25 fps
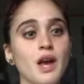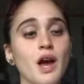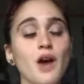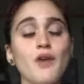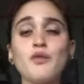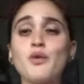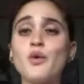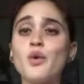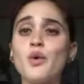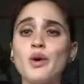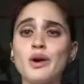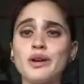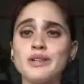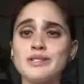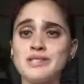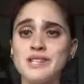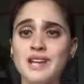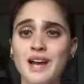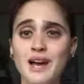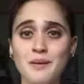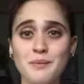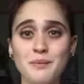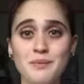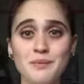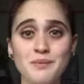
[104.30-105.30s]
Of course,
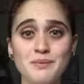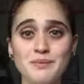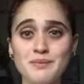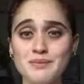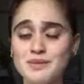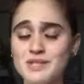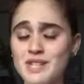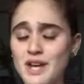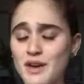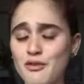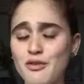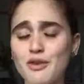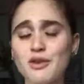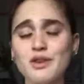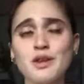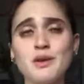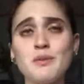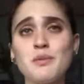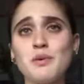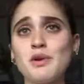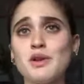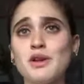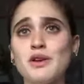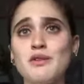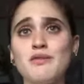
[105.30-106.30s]
I definitely
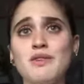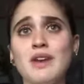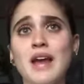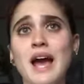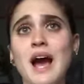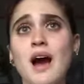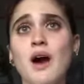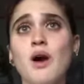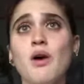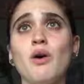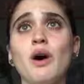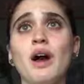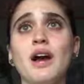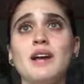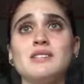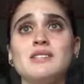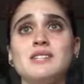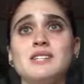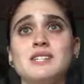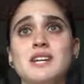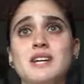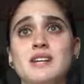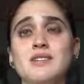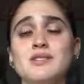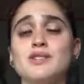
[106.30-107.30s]
believe now as
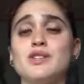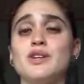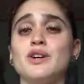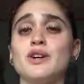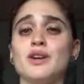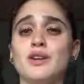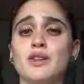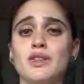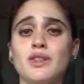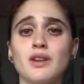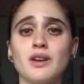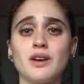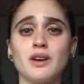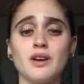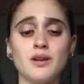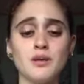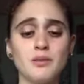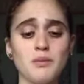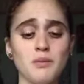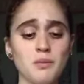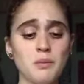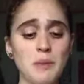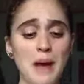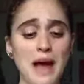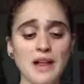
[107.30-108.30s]
a dancer, the
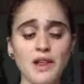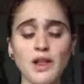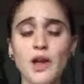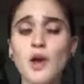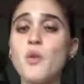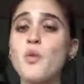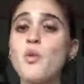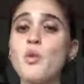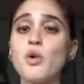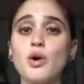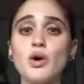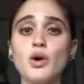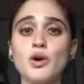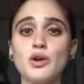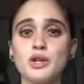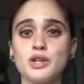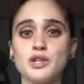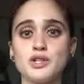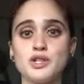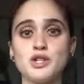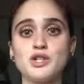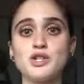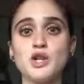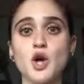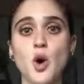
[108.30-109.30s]
ballet world
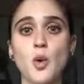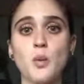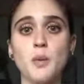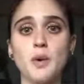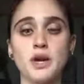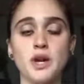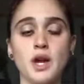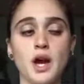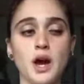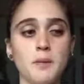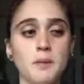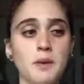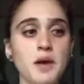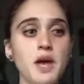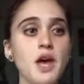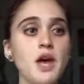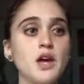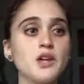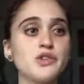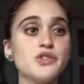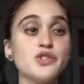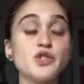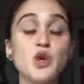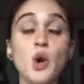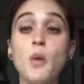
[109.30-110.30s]
has just opened up
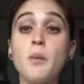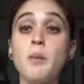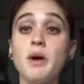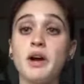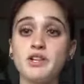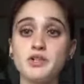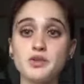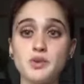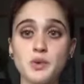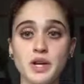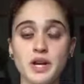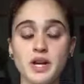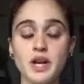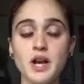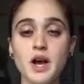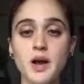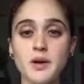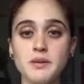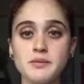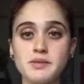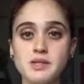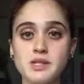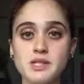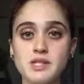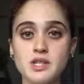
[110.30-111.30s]
so much when it
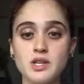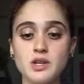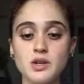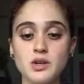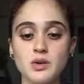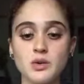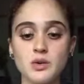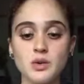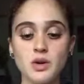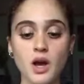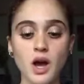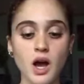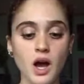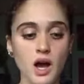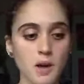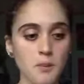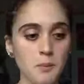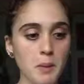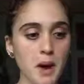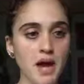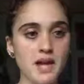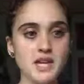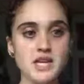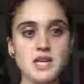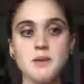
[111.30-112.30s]
comes to
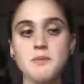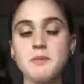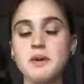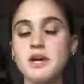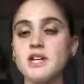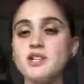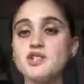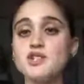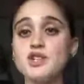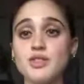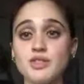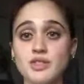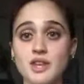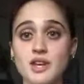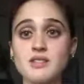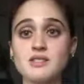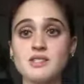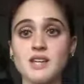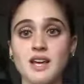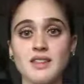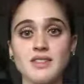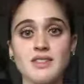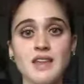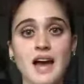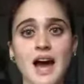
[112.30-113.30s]
body image and things
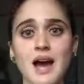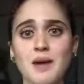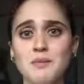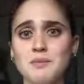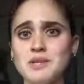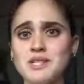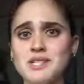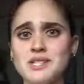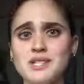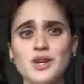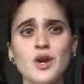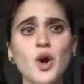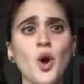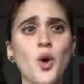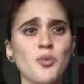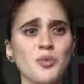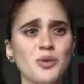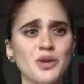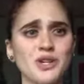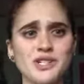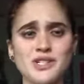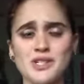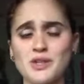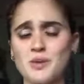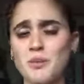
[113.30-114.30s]
like that. Misty
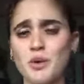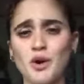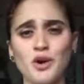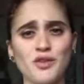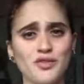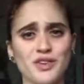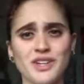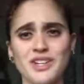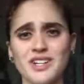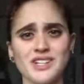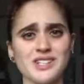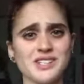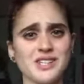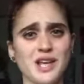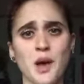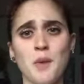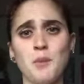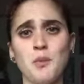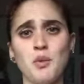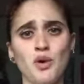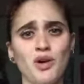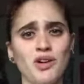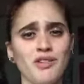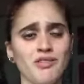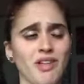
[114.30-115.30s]
Copeland is a perfect
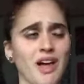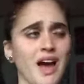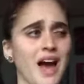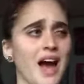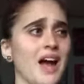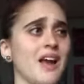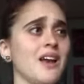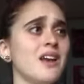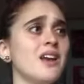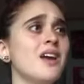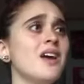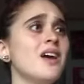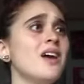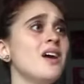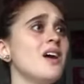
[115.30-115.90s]
example of that.